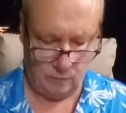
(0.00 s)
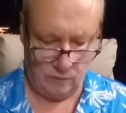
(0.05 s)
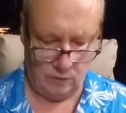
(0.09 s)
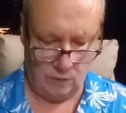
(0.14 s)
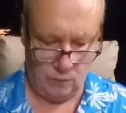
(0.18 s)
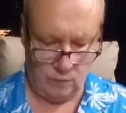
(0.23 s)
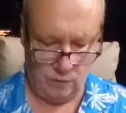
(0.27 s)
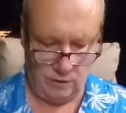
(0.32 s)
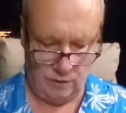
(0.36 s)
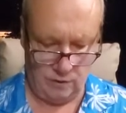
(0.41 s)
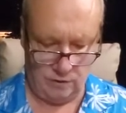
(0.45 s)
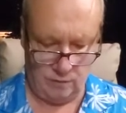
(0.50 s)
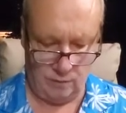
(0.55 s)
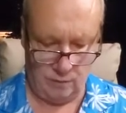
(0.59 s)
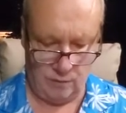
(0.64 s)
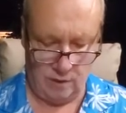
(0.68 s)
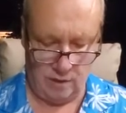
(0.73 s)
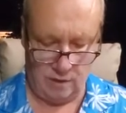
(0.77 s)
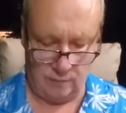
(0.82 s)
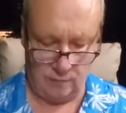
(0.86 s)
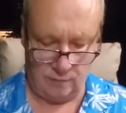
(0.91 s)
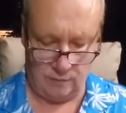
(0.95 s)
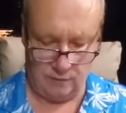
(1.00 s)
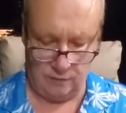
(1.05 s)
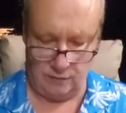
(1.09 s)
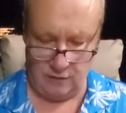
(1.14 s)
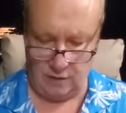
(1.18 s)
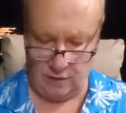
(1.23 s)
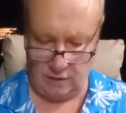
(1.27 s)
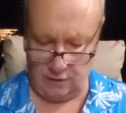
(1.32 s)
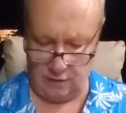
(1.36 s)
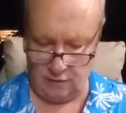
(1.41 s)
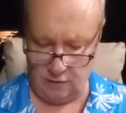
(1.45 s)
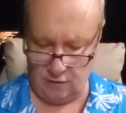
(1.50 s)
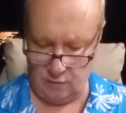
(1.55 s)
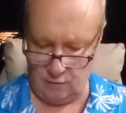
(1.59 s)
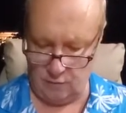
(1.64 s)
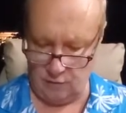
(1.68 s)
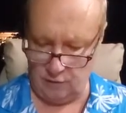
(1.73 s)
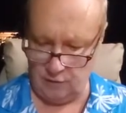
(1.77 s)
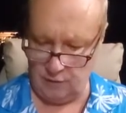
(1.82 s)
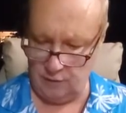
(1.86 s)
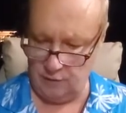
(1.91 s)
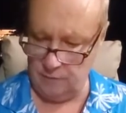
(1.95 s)
We got the bottom of the deck
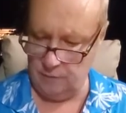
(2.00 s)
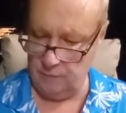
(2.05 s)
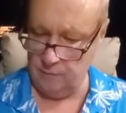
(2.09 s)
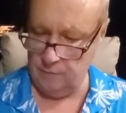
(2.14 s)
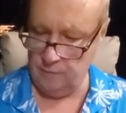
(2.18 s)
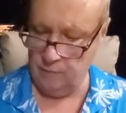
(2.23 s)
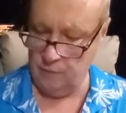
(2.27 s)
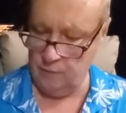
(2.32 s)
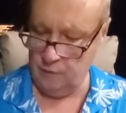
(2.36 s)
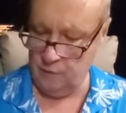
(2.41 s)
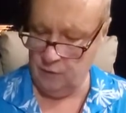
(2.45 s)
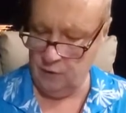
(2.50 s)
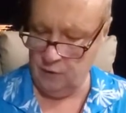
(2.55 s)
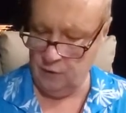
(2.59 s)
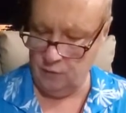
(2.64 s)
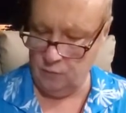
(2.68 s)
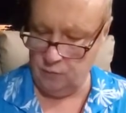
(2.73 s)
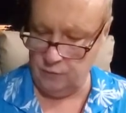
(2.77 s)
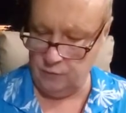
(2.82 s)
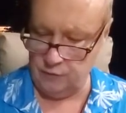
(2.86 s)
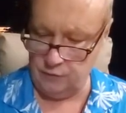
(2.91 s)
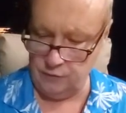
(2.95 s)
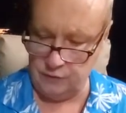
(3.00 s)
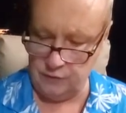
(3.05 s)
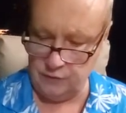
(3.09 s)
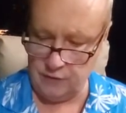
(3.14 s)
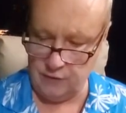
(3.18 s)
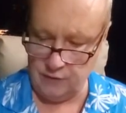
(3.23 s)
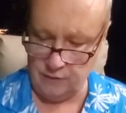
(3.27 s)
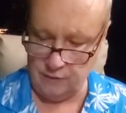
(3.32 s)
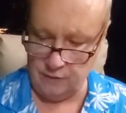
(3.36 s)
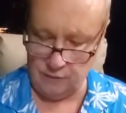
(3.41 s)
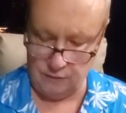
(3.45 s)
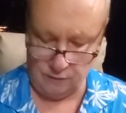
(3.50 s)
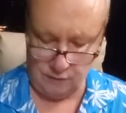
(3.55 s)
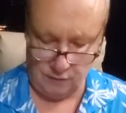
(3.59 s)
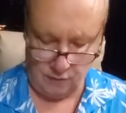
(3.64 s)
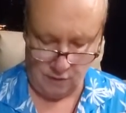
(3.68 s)
coming in with the Seven of